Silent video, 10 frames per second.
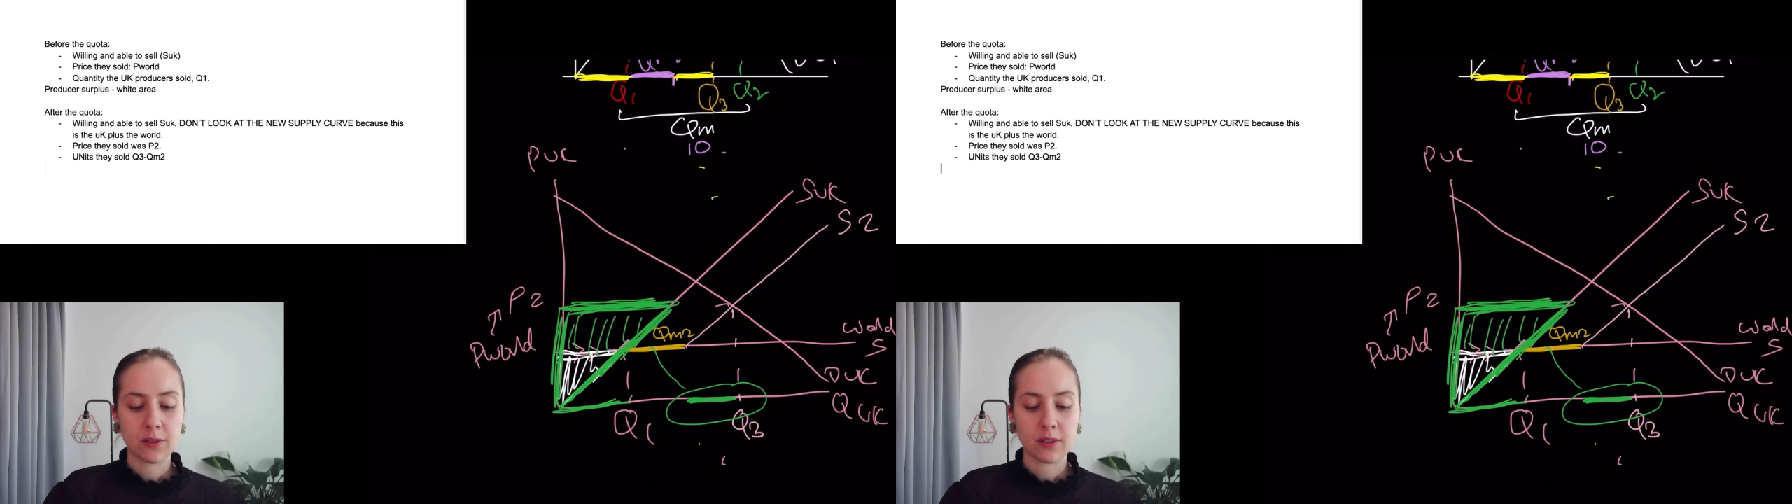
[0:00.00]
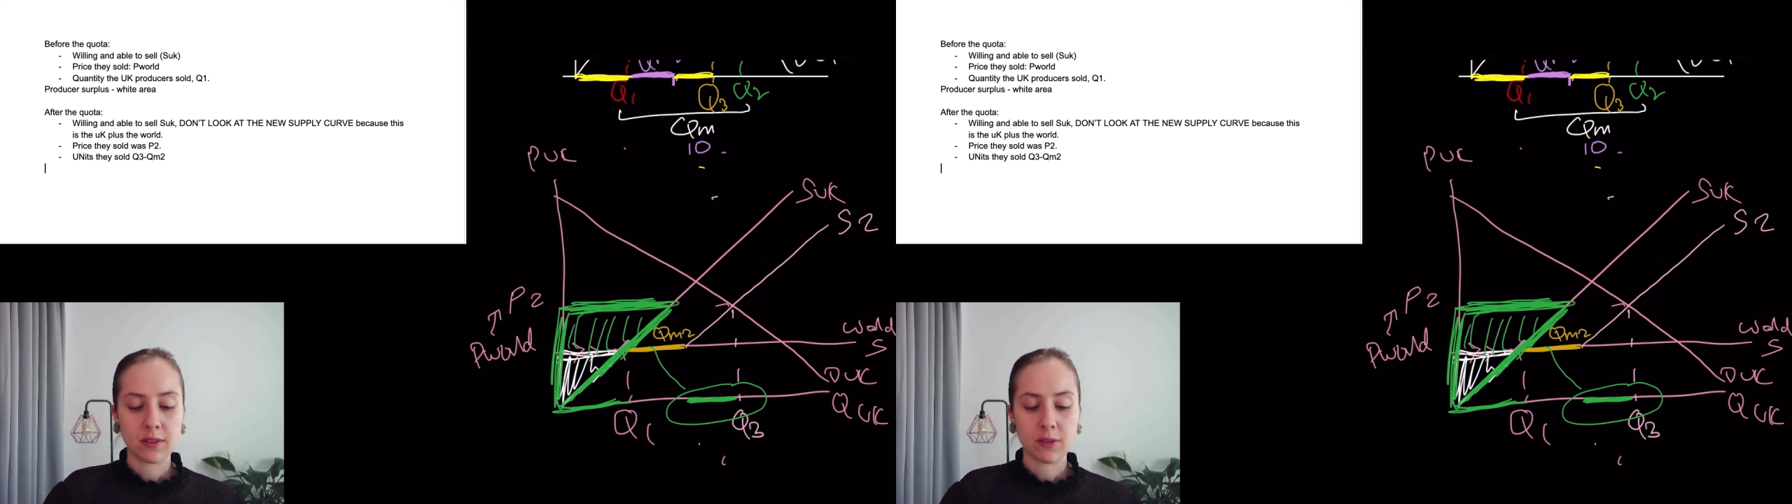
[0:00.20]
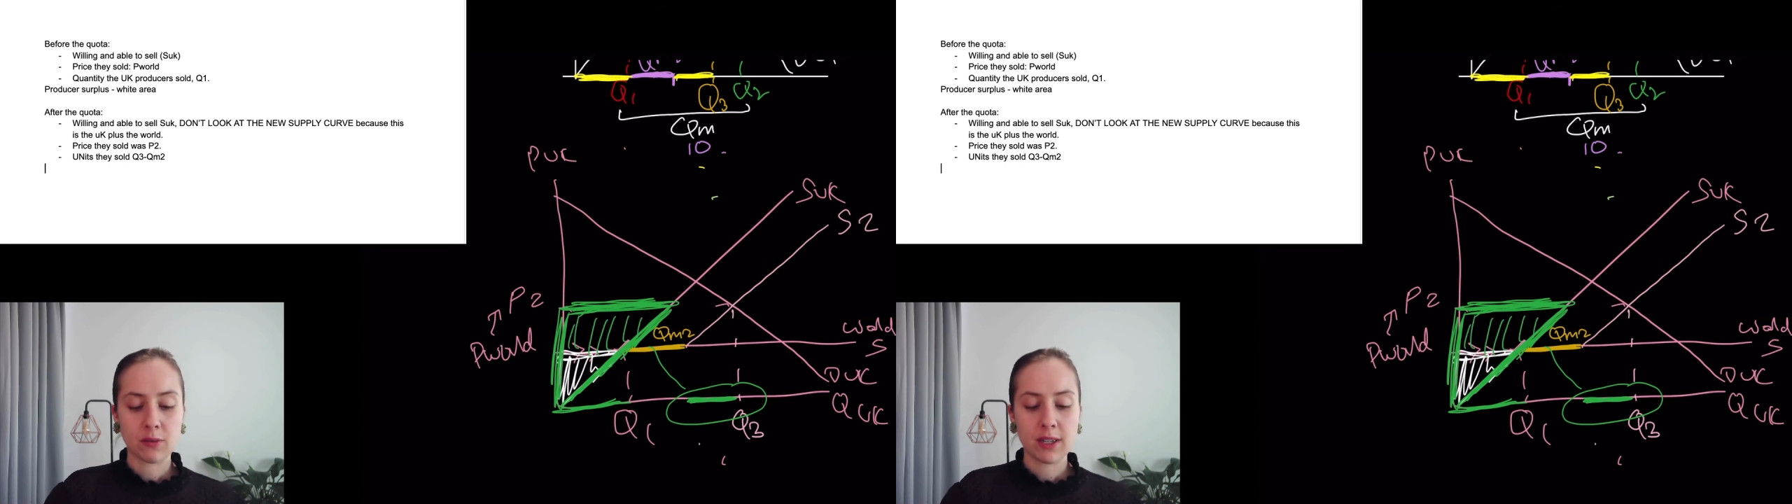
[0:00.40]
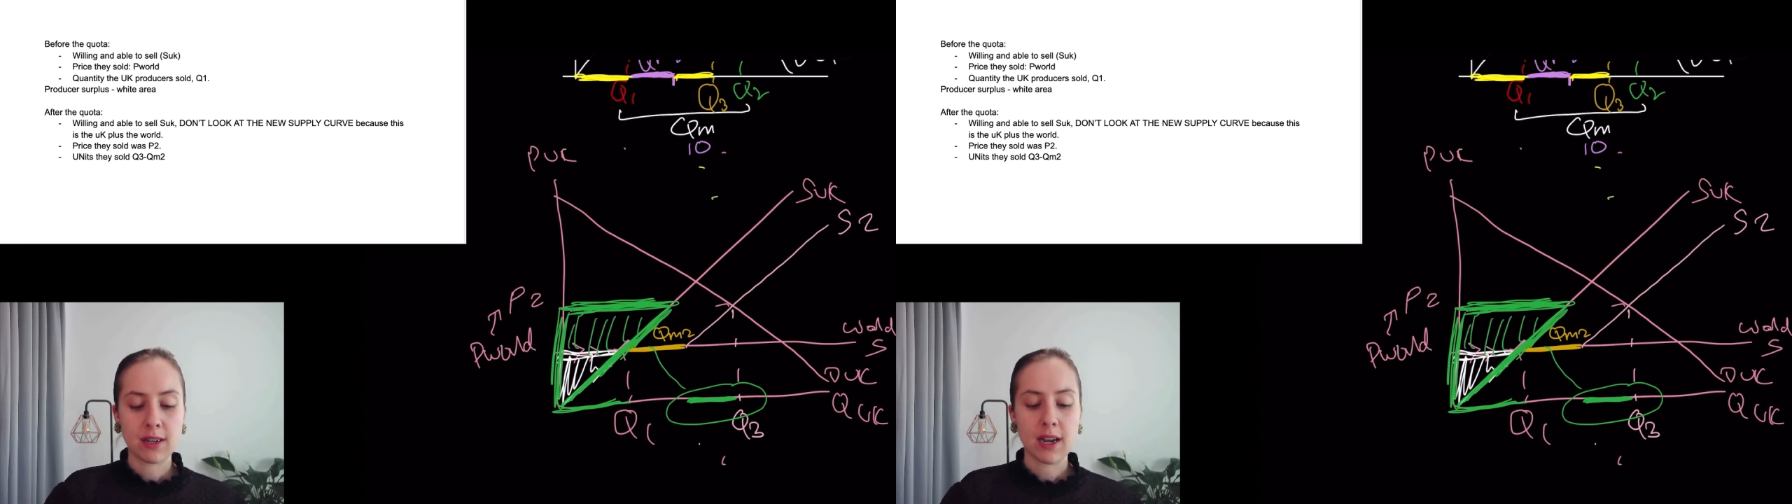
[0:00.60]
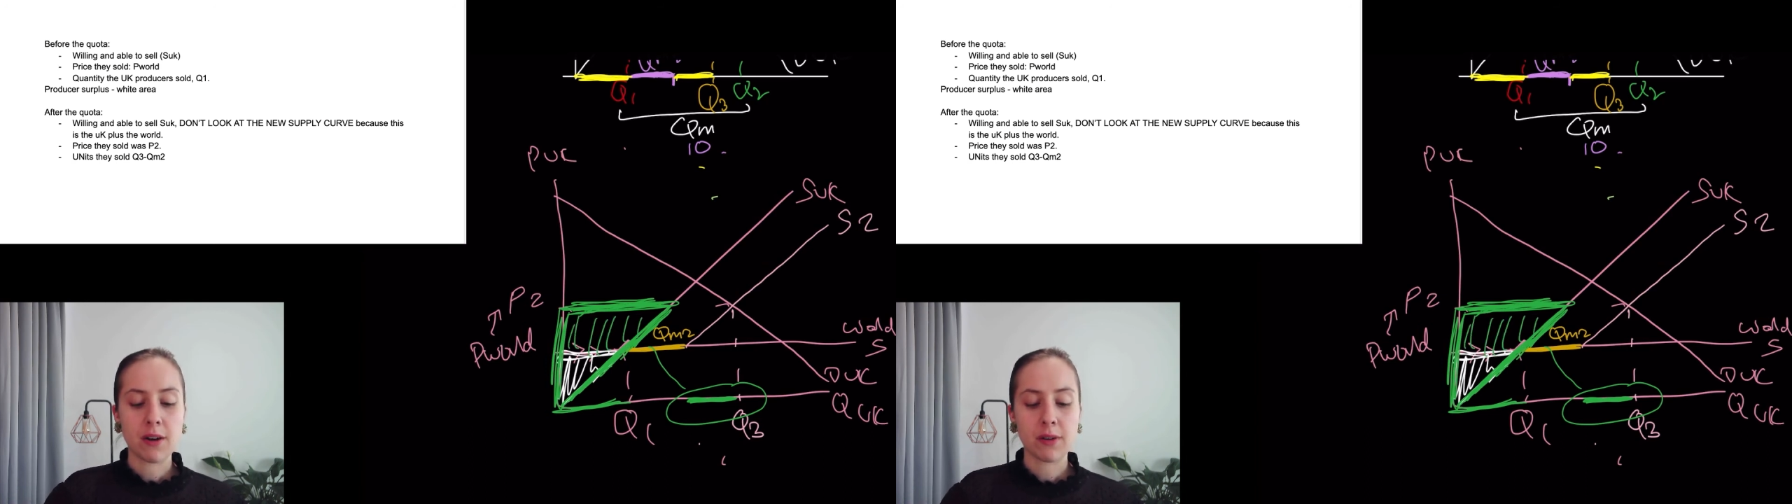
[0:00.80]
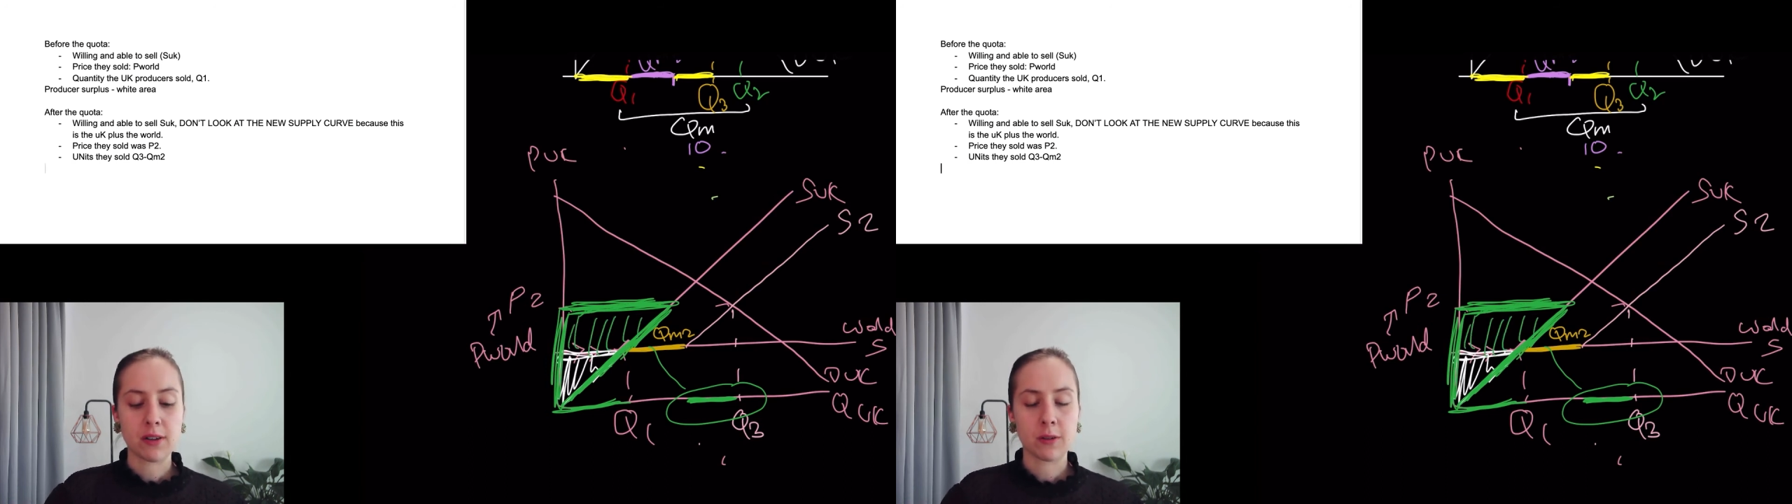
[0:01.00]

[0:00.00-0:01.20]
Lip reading: this green area